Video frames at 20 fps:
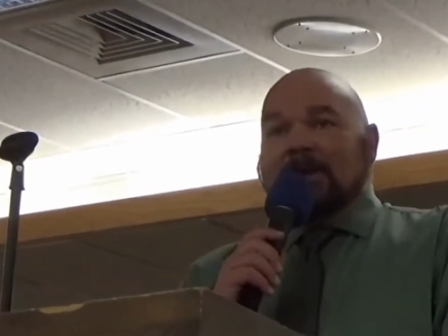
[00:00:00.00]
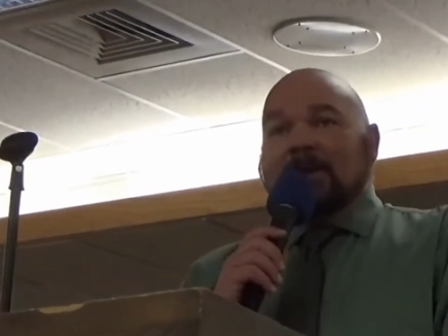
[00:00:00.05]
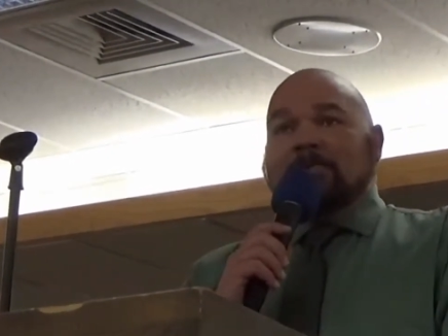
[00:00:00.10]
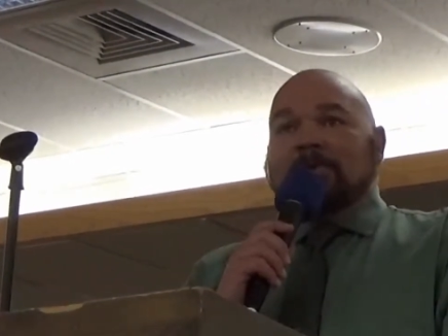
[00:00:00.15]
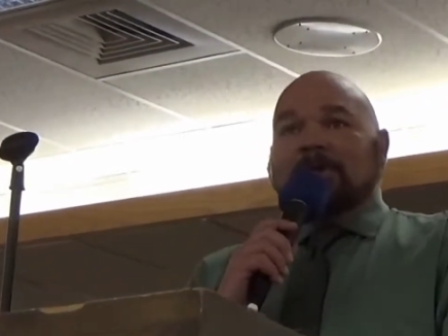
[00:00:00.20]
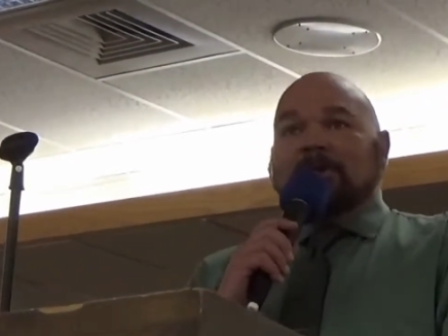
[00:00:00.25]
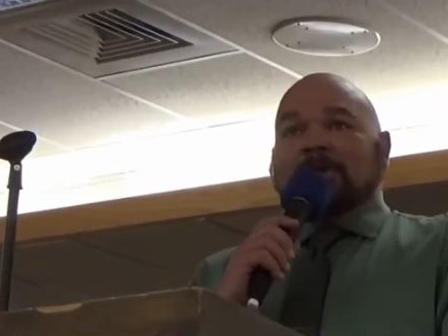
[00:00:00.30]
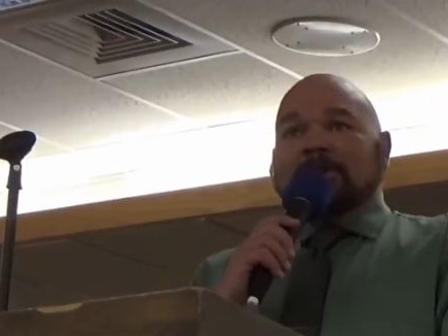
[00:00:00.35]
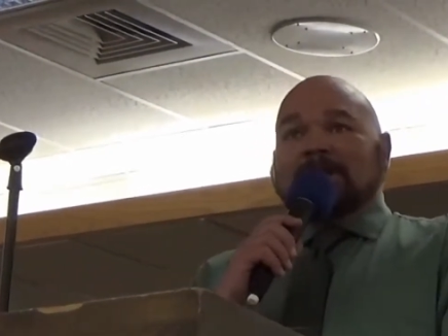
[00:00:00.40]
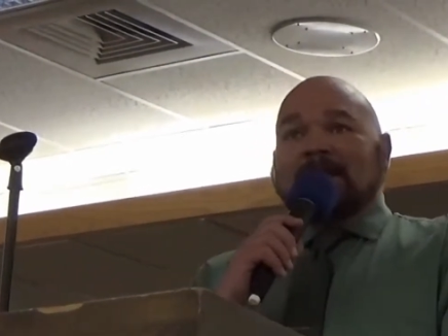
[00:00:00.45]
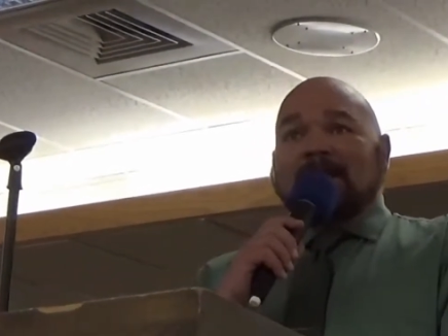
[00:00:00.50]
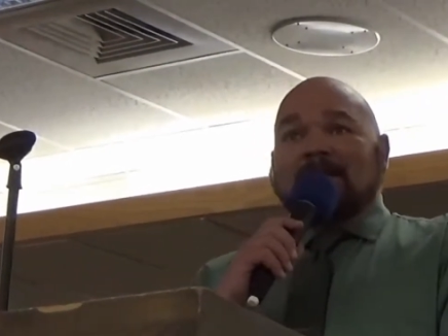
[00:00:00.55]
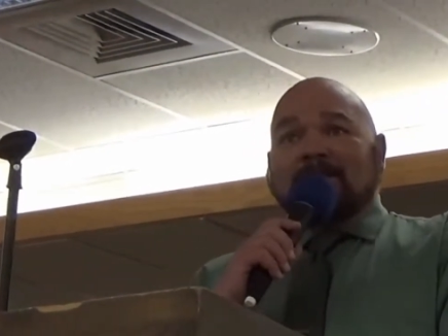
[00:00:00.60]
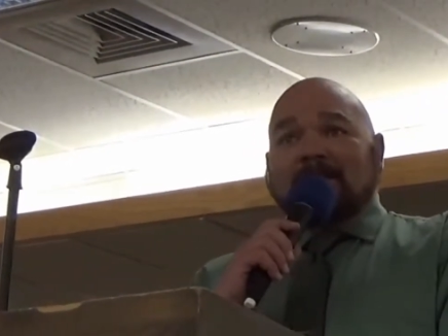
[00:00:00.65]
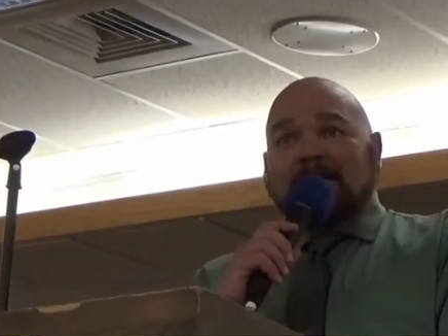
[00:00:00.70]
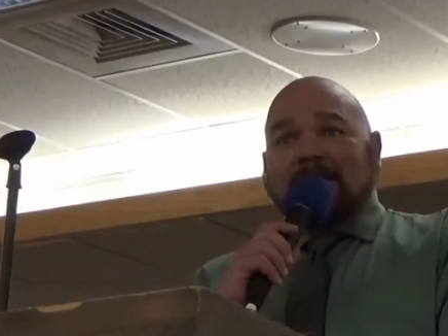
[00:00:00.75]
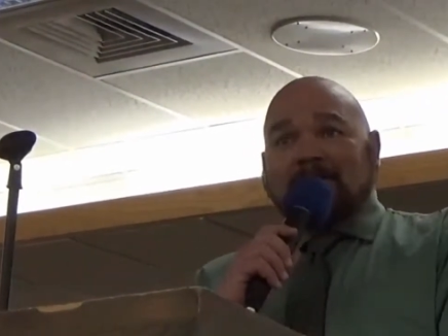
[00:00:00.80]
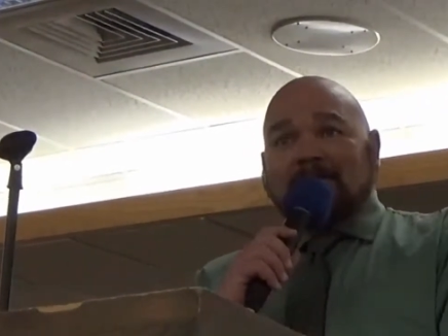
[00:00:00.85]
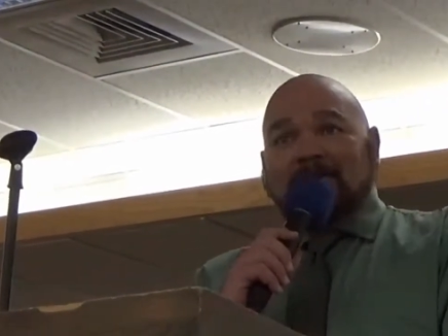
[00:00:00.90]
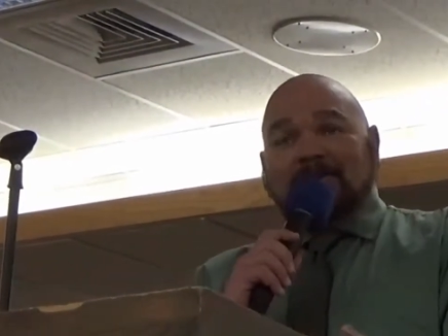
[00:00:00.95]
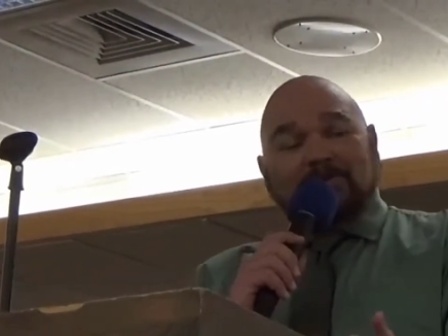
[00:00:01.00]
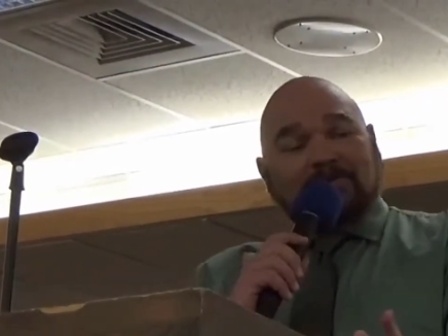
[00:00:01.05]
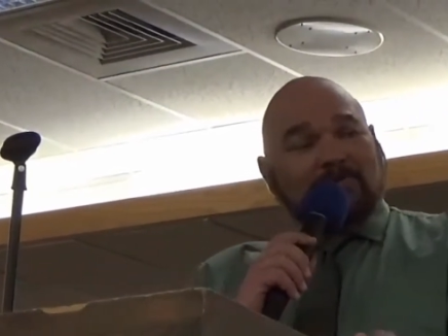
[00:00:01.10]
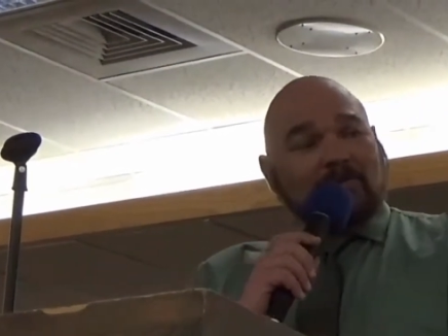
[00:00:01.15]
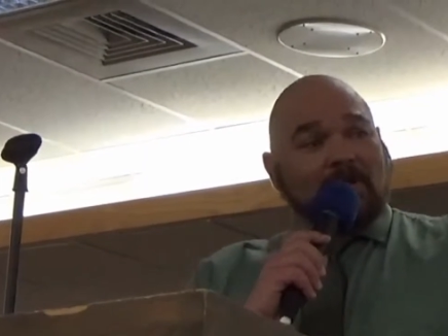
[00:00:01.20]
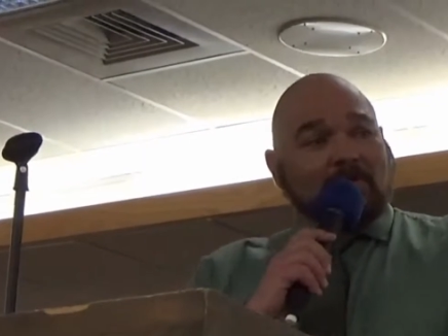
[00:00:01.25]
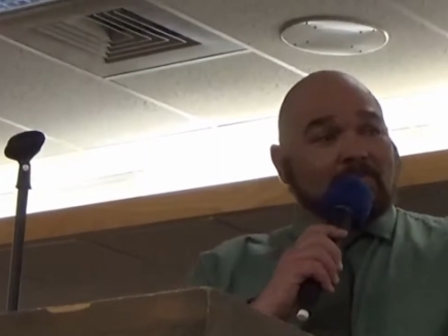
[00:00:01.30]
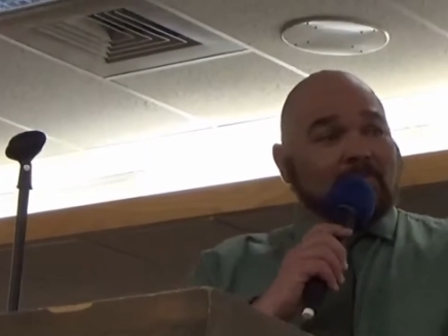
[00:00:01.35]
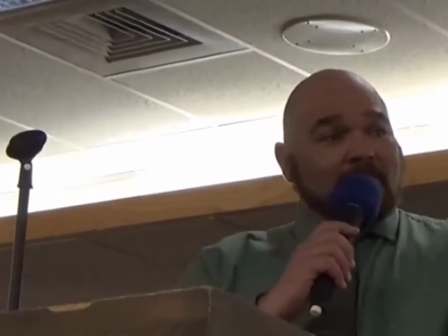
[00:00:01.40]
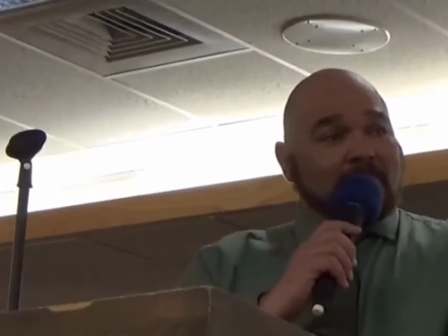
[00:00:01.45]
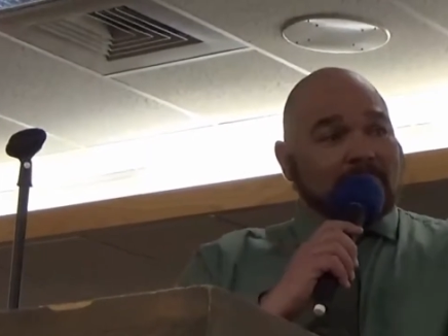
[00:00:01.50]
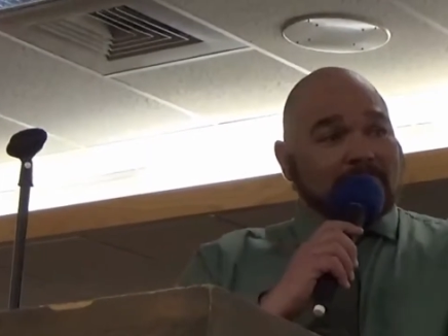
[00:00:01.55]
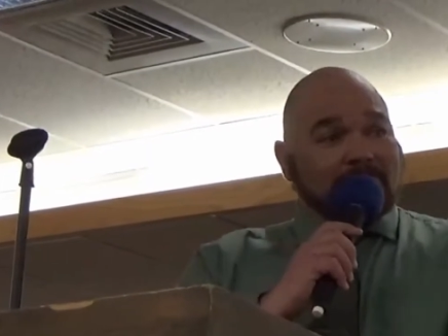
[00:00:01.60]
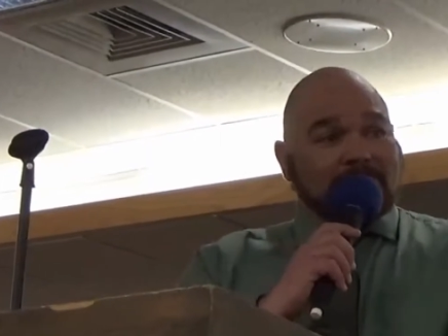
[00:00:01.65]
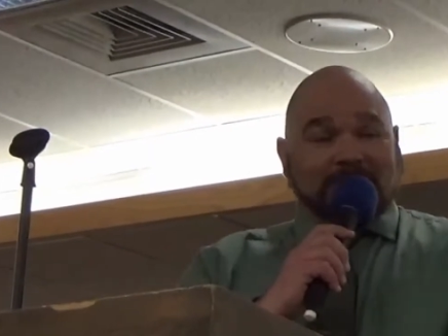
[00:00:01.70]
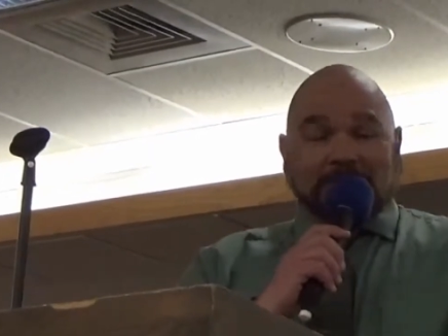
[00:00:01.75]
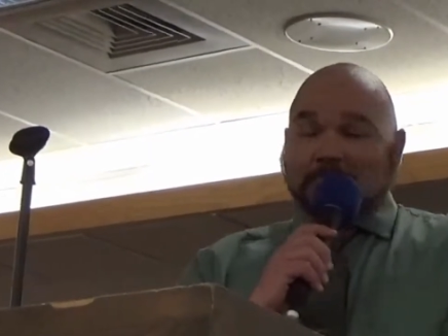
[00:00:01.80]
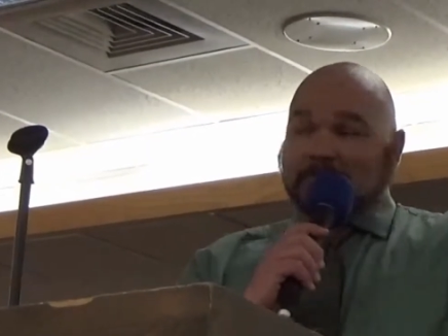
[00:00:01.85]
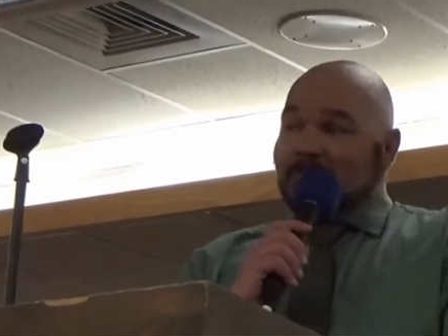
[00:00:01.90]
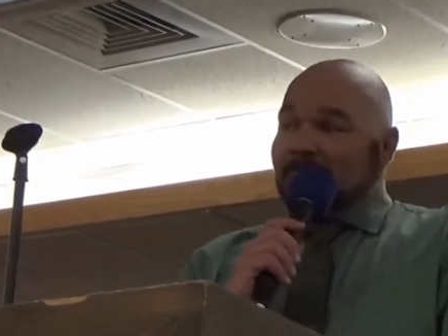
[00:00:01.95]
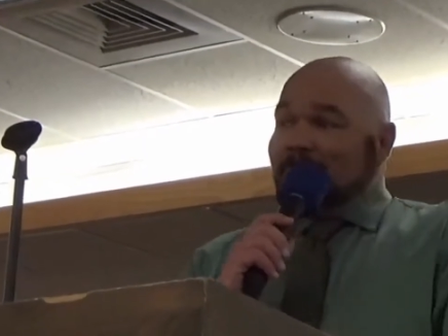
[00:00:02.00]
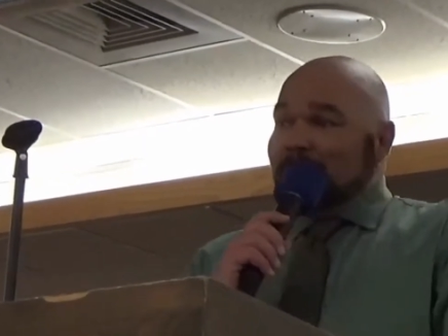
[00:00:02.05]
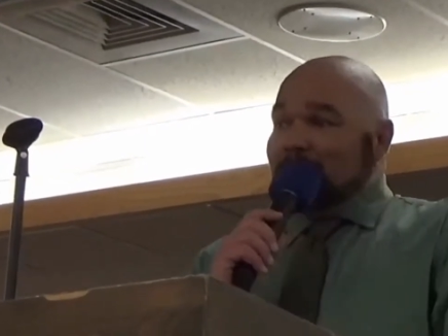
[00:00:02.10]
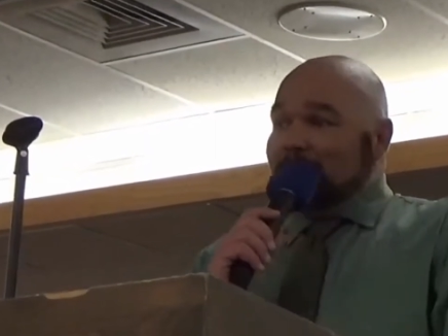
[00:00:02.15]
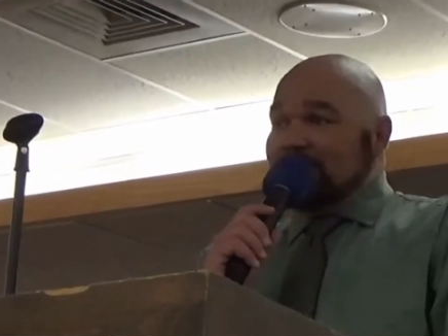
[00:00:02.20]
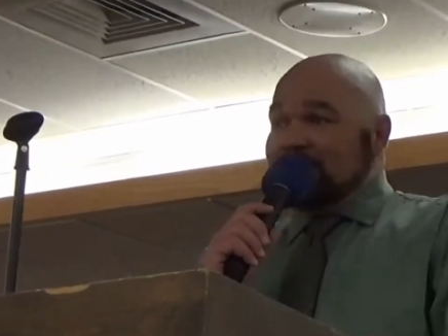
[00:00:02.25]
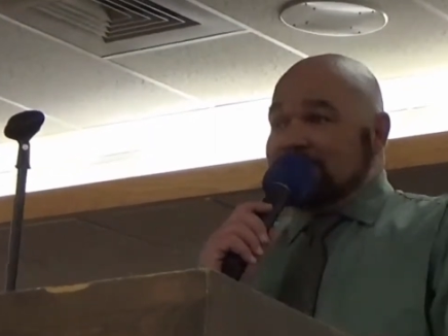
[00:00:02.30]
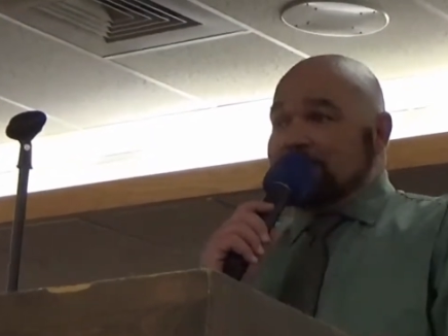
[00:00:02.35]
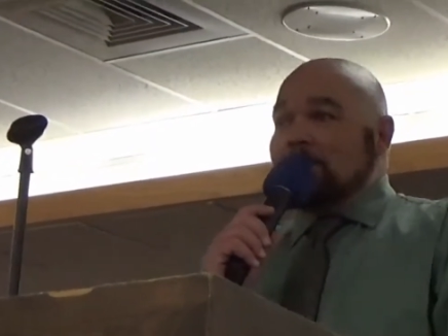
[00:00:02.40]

when I would look down at her at the front row, she would be